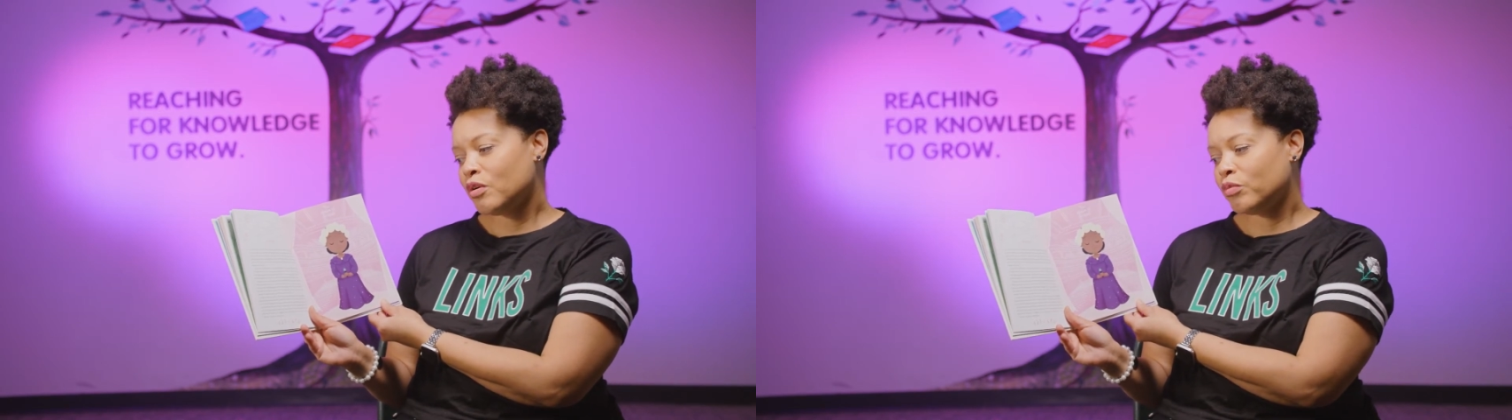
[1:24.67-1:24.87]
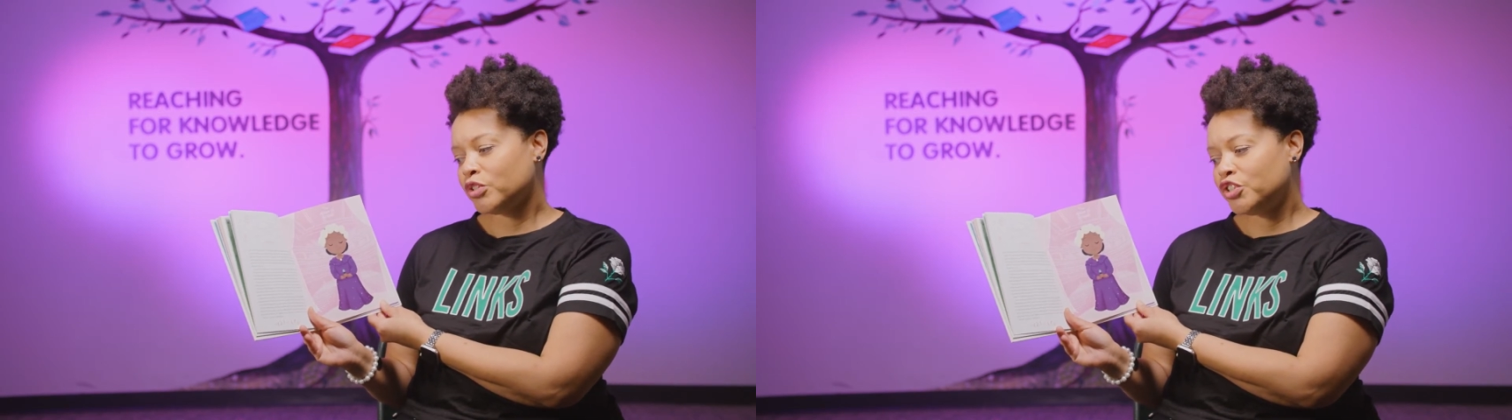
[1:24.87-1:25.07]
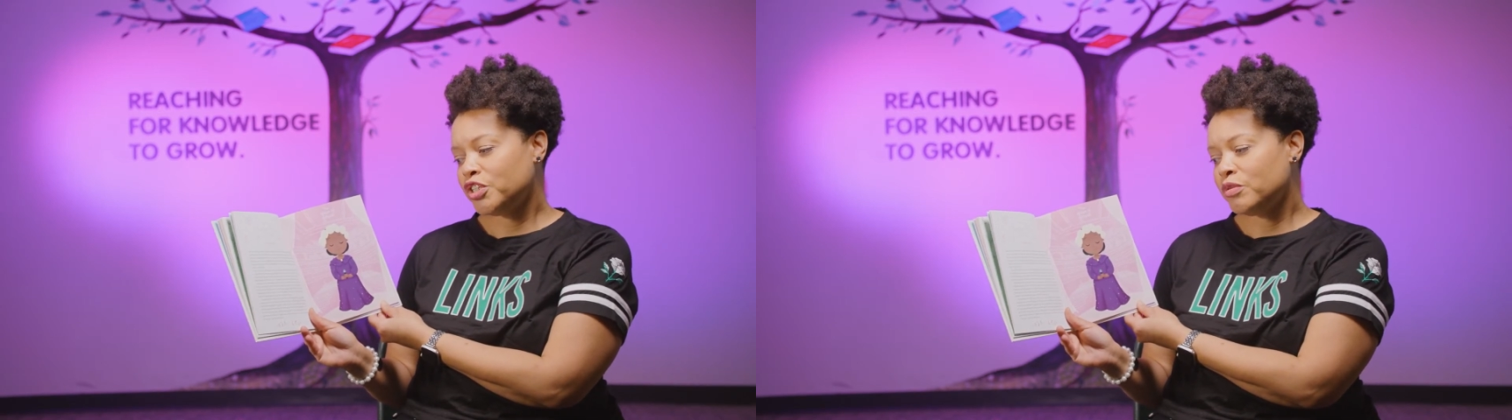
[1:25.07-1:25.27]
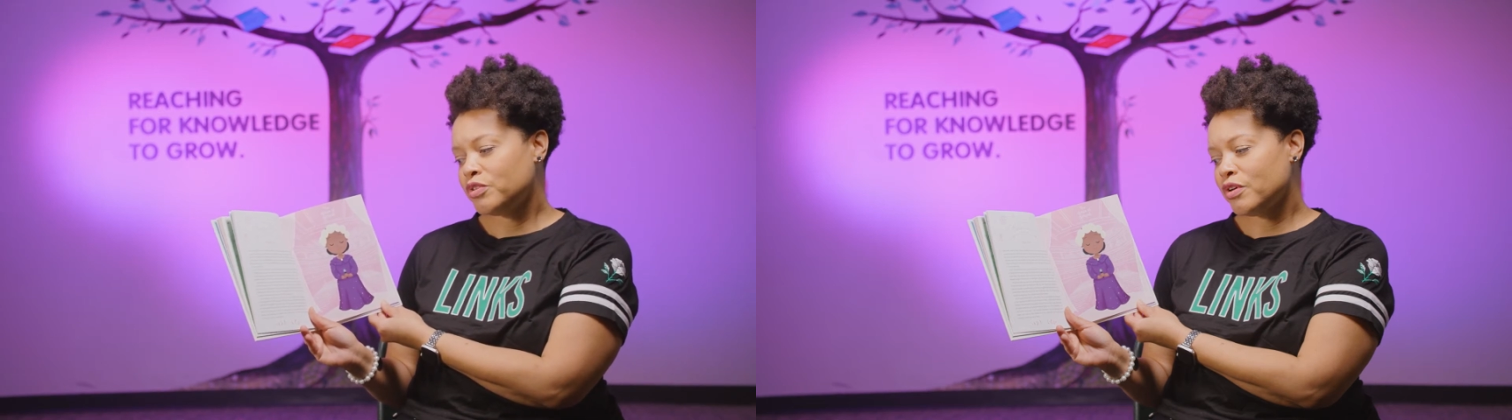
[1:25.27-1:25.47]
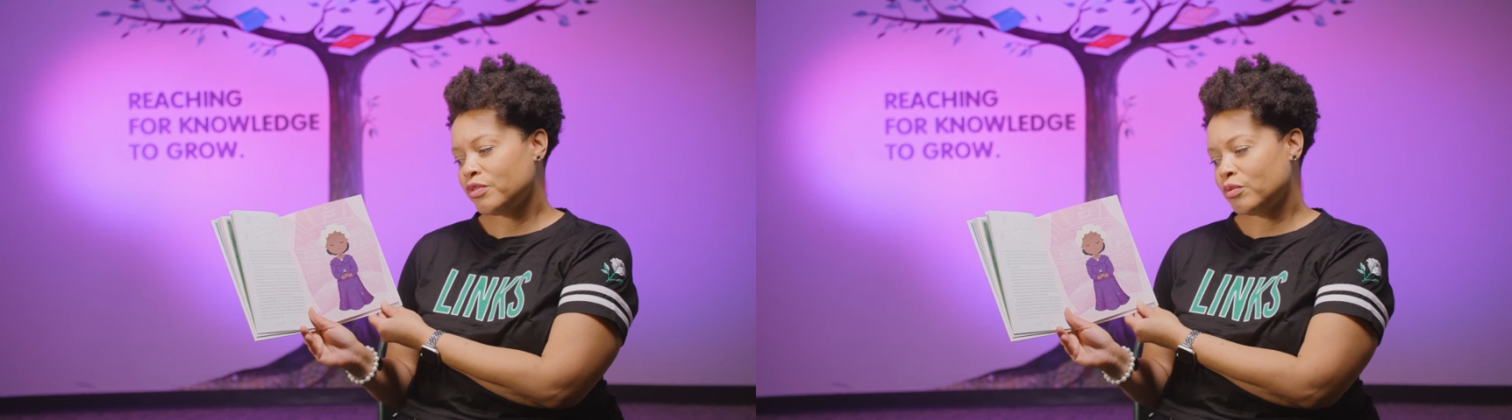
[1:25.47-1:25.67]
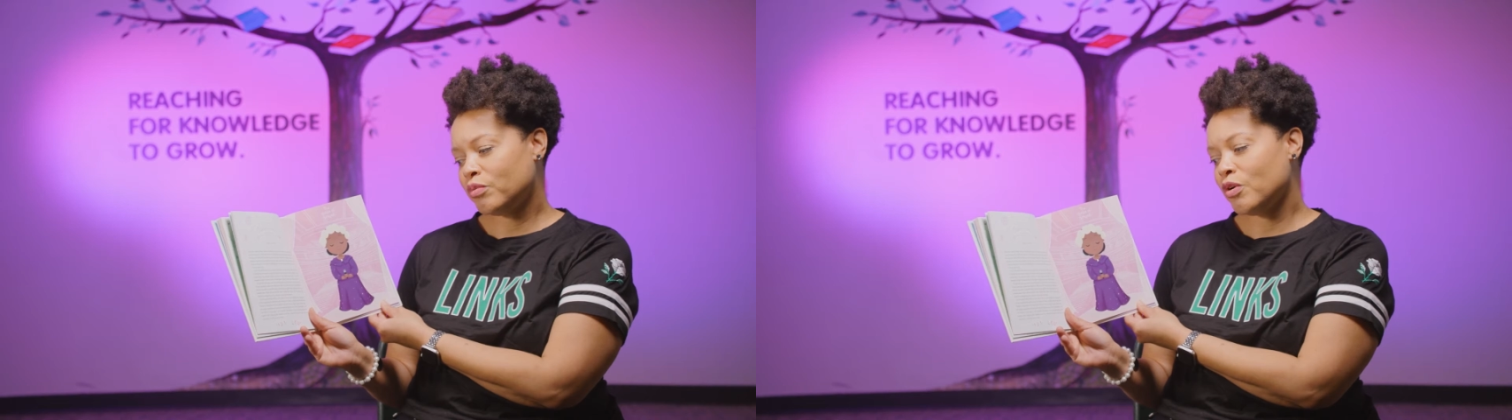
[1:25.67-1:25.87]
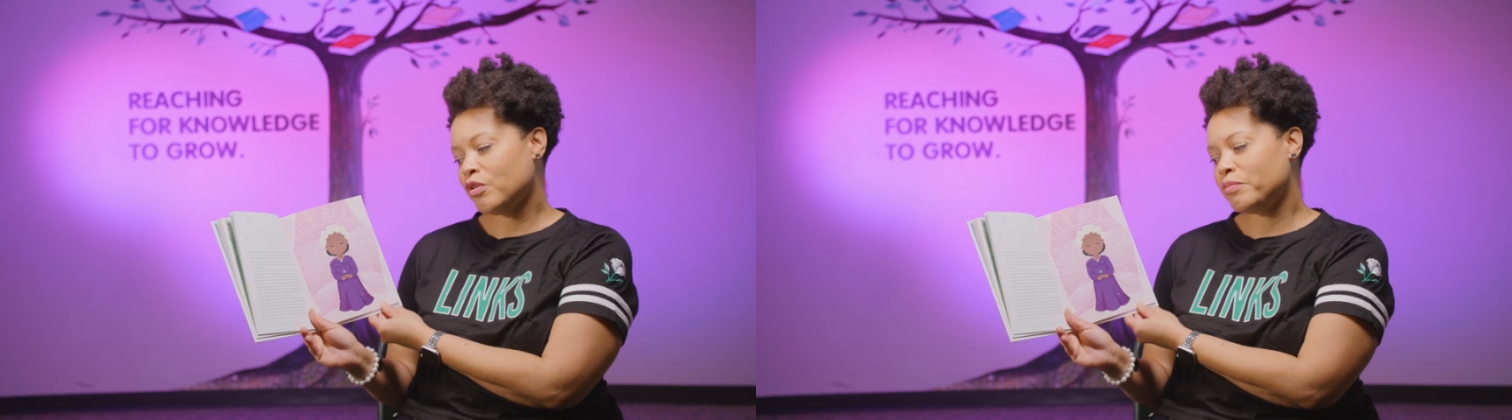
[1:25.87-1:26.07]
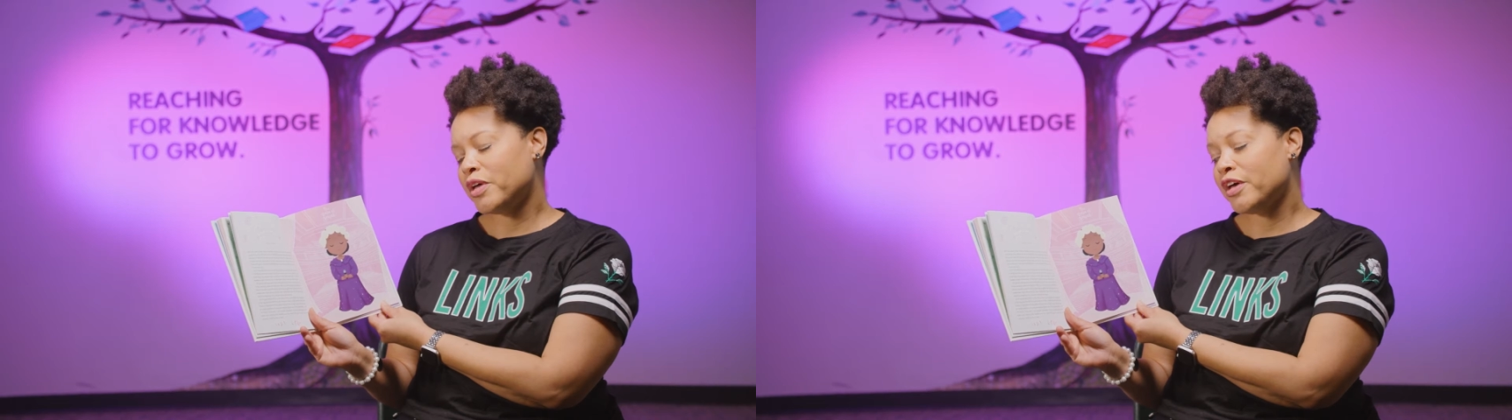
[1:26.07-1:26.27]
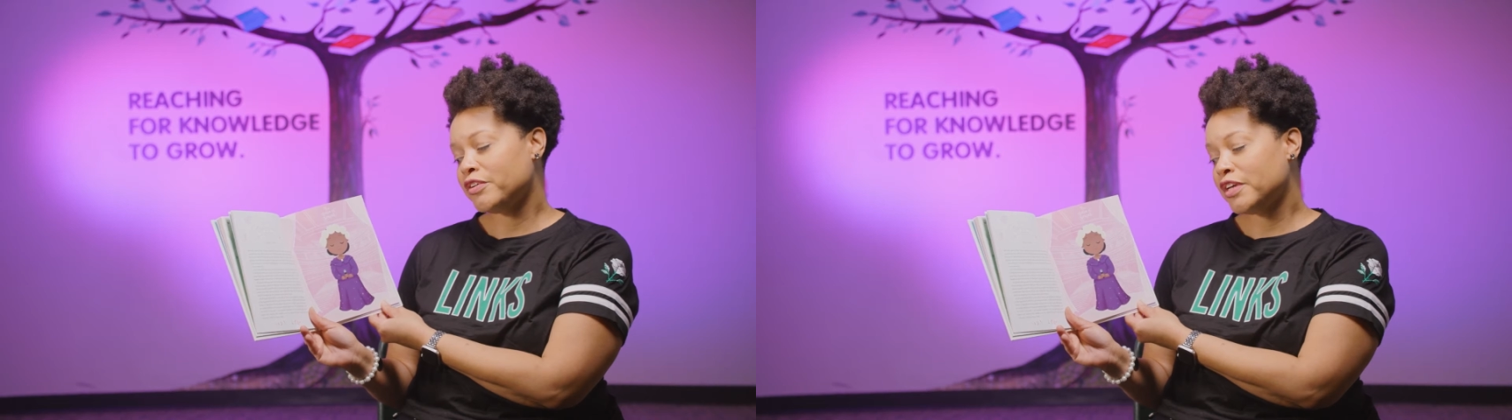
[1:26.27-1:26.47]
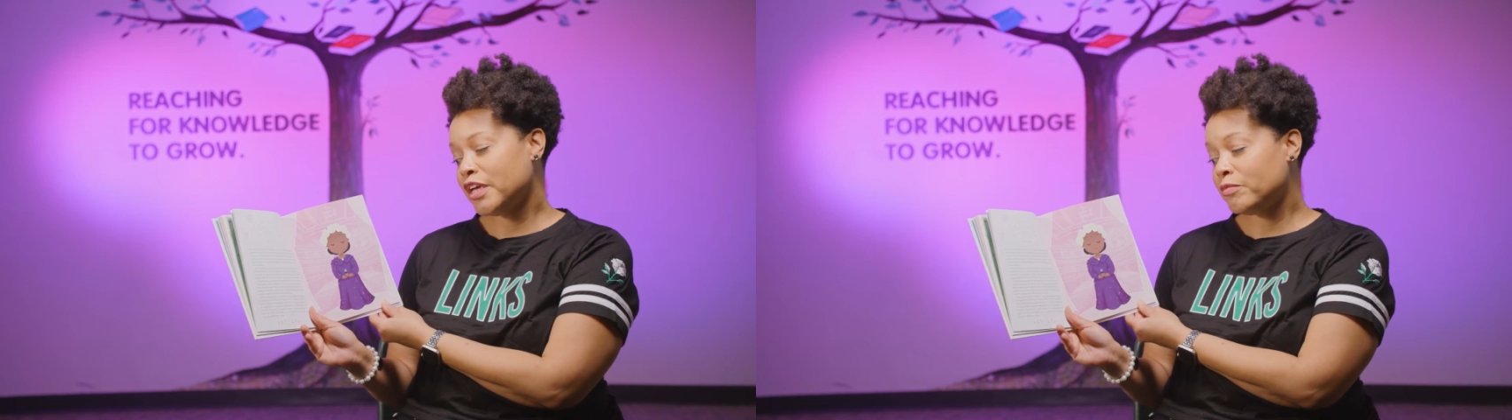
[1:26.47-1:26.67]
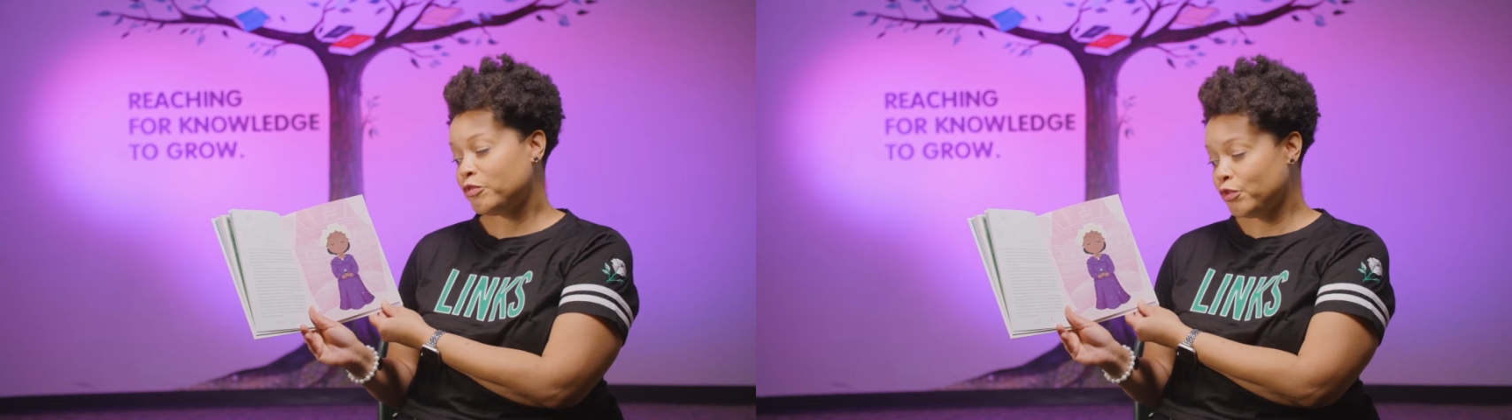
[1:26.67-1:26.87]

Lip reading: When she was on the road, Mahalia kept